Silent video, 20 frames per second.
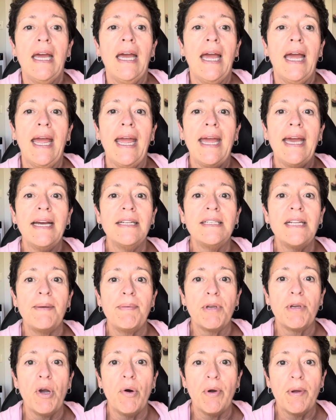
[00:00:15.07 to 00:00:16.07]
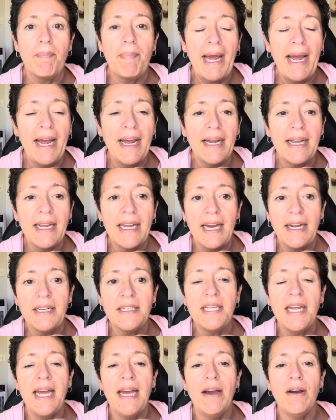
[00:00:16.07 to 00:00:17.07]
and I'll be going back out of
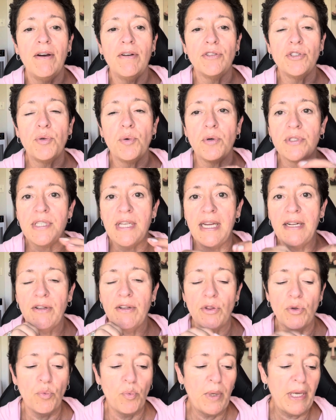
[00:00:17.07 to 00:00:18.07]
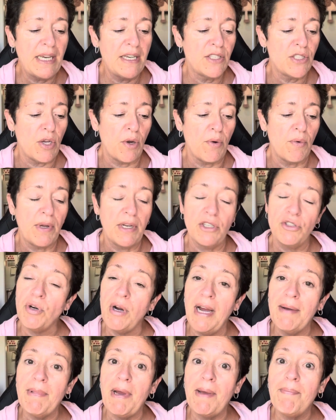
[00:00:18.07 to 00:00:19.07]
town towards the end of the week. So I'm gonna
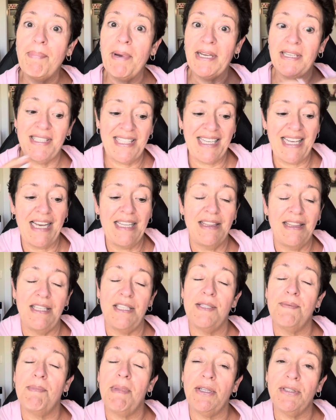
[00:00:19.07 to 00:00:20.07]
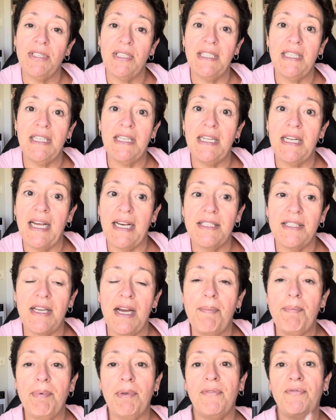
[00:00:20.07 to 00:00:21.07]
try my best to get these melted in the next
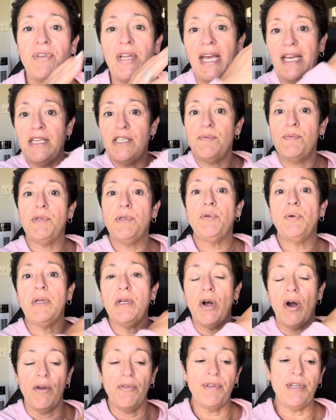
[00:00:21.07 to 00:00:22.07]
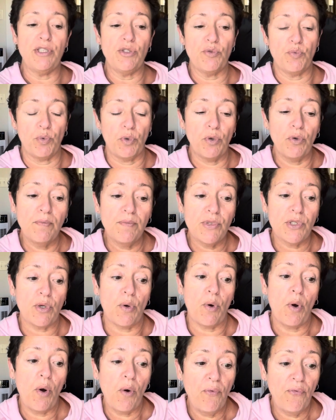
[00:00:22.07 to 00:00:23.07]
couple of days between all these rooms.
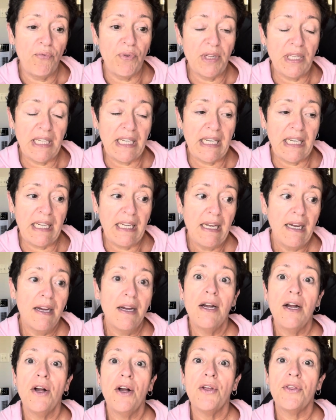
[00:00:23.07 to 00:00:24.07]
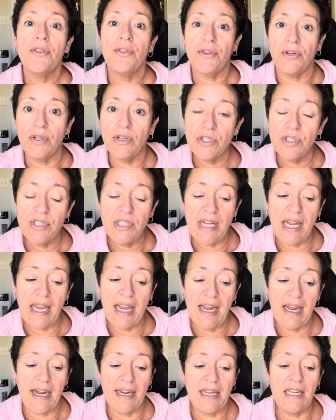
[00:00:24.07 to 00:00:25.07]
So hopefully
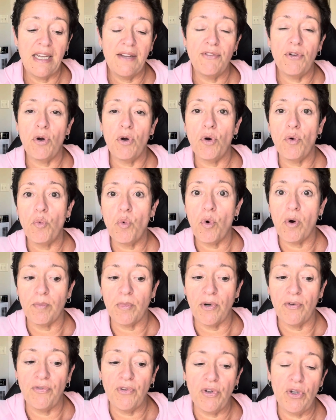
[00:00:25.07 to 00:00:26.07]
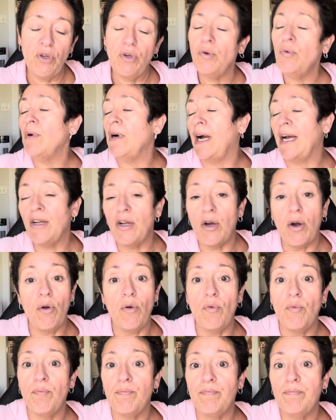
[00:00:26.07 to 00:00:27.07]
Thursday, I can give you a warm review. I
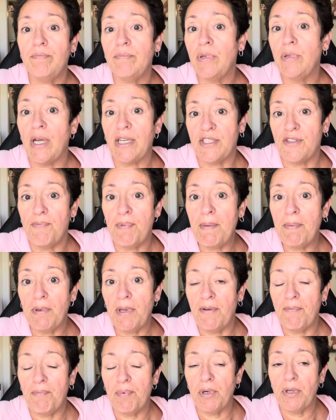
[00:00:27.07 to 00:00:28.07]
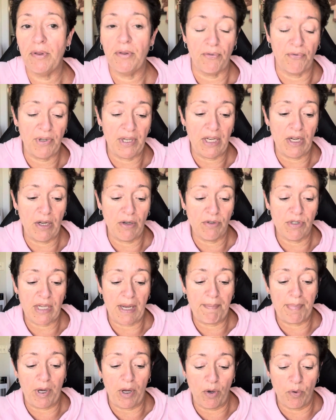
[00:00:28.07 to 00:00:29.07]
know lots of people have put their videos
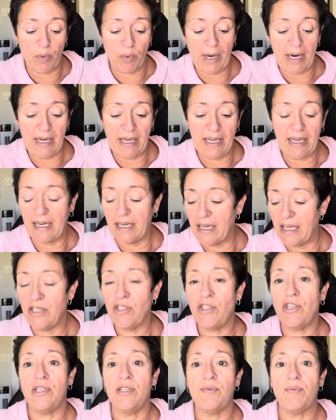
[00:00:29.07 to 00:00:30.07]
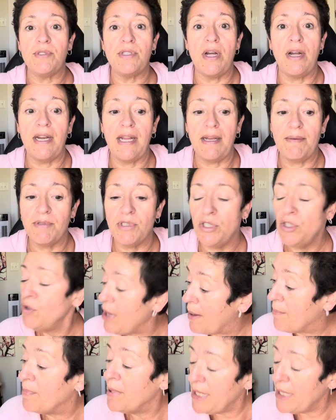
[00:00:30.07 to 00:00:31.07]
up already and I just was not able to do
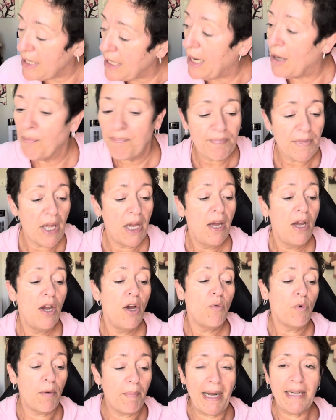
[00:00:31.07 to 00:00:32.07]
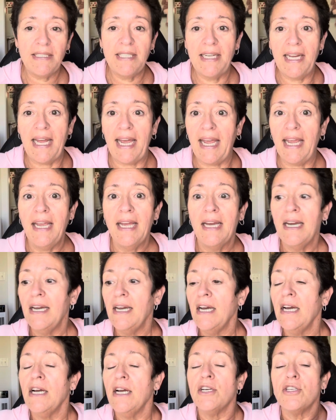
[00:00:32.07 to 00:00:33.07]
that. But anyhow, we're back today.
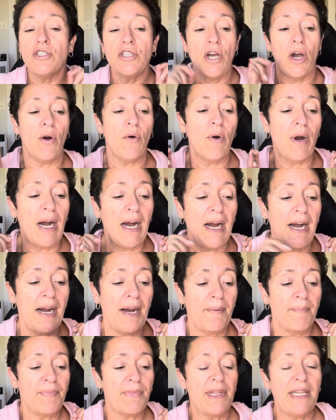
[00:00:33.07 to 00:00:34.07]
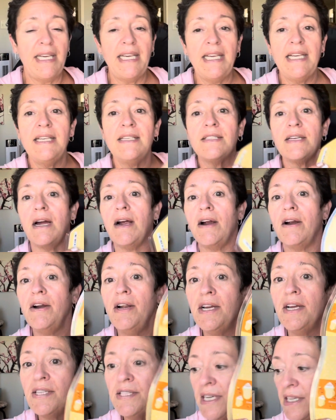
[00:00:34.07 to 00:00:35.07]
So um, these are
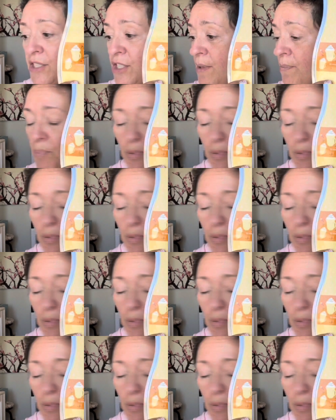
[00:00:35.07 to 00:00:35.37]
Scentsy